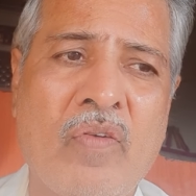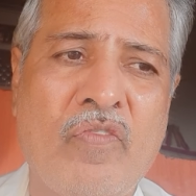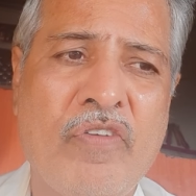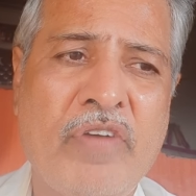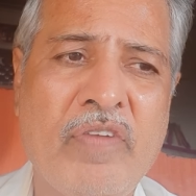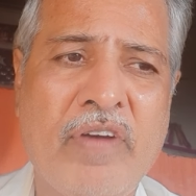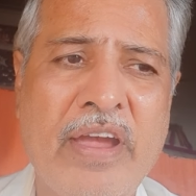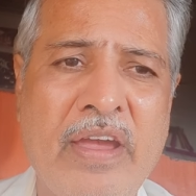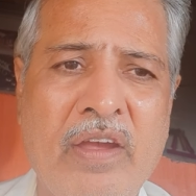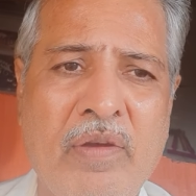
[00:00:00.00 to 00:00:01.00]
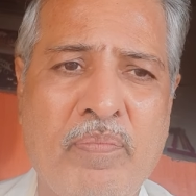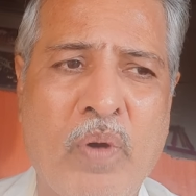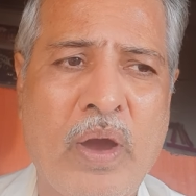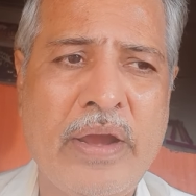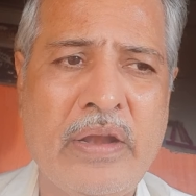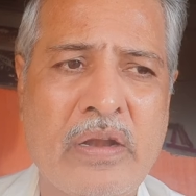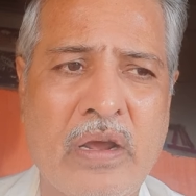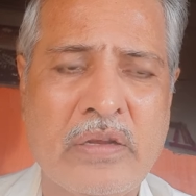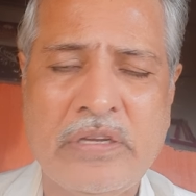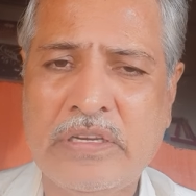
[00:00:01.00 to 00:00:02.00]

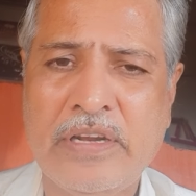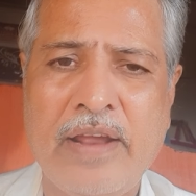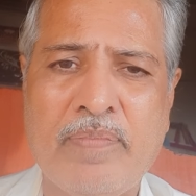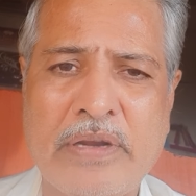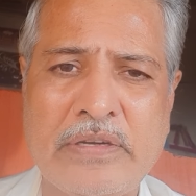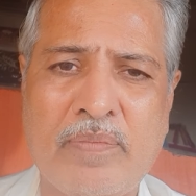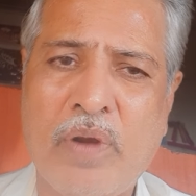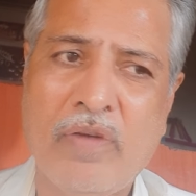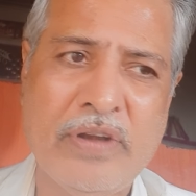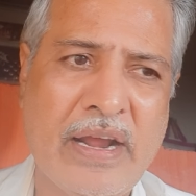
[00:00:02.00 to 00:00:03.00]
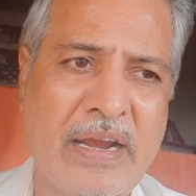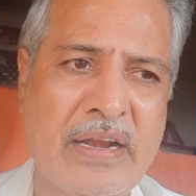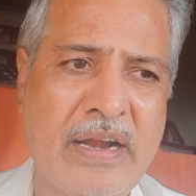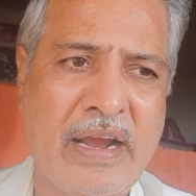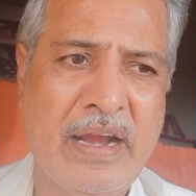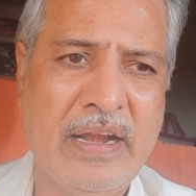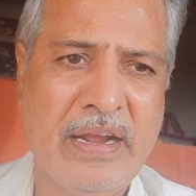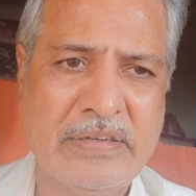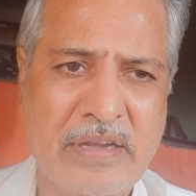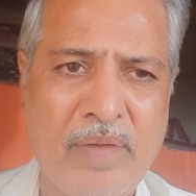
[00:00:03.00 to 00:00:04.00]
55.69% profit it
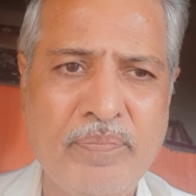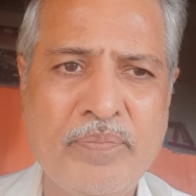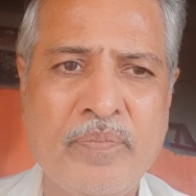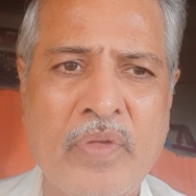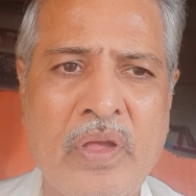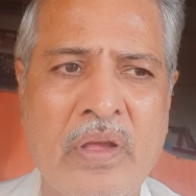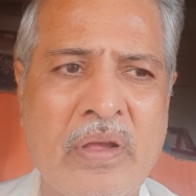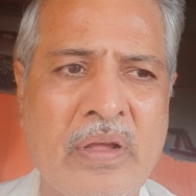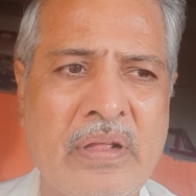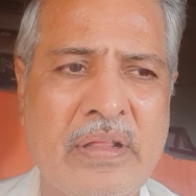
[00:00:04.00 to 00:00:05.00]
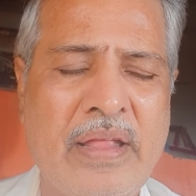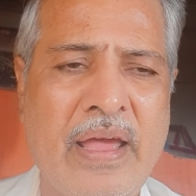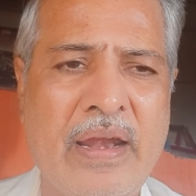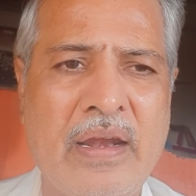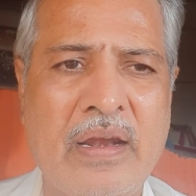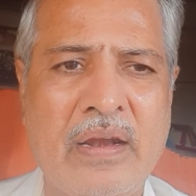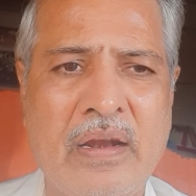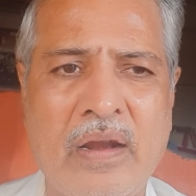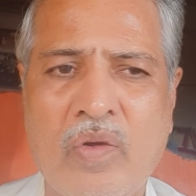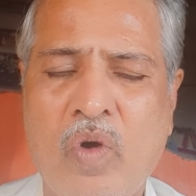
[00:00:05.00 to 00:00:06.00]
has come.
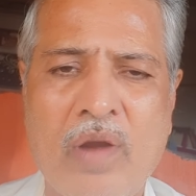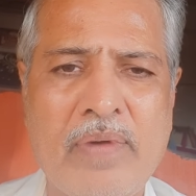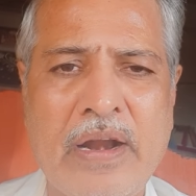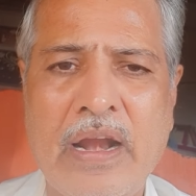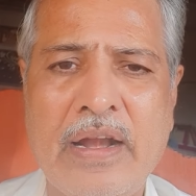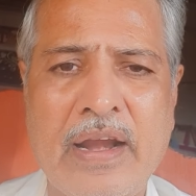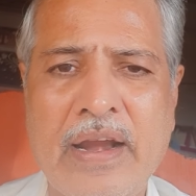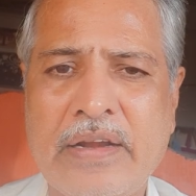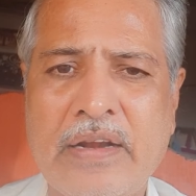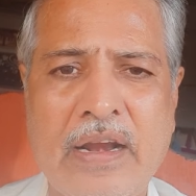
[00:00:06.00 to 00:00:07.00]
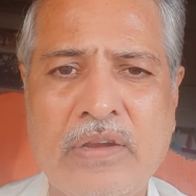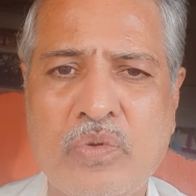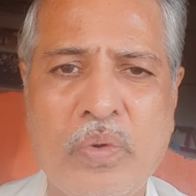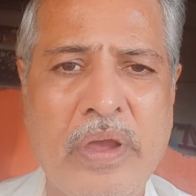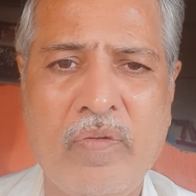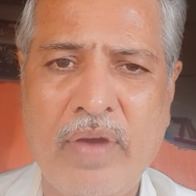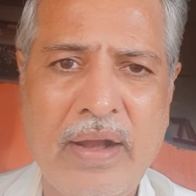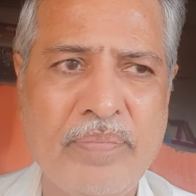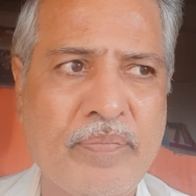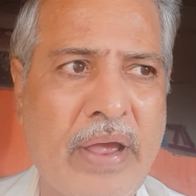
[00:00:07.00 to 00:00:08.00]
Then Coromandel International is doing
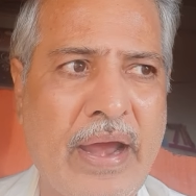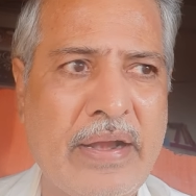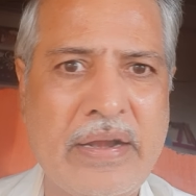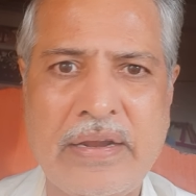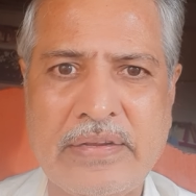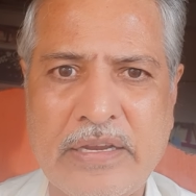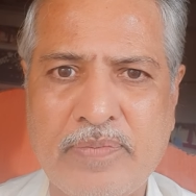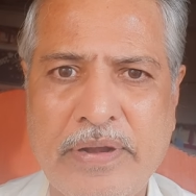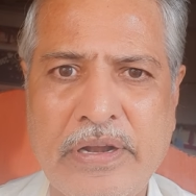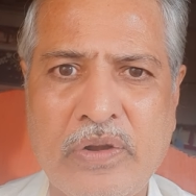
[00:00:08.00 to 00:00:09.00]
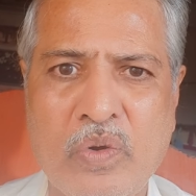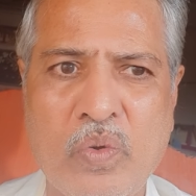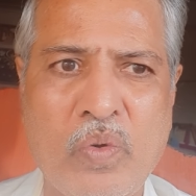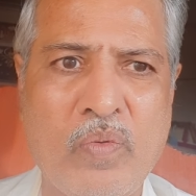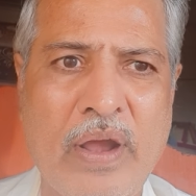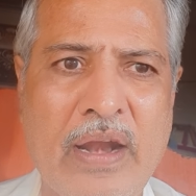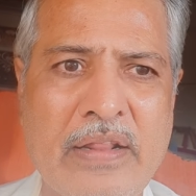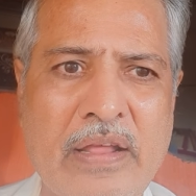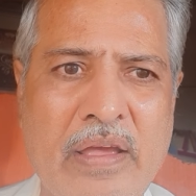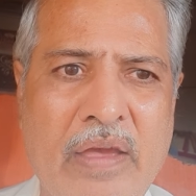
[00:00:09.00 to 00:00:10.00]
well, and it is expected to do well
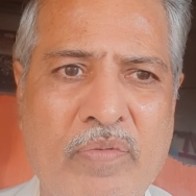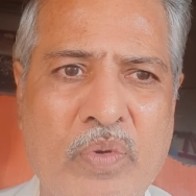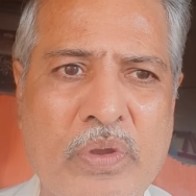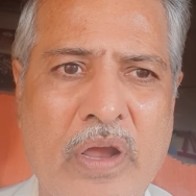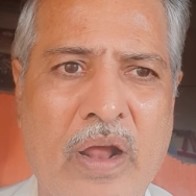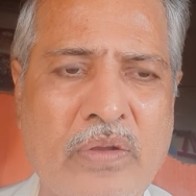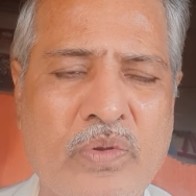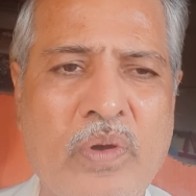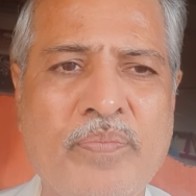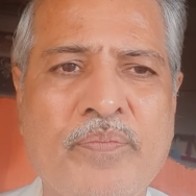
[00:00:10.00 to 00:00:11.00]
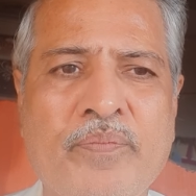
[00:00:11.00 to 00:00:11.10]
in the future also.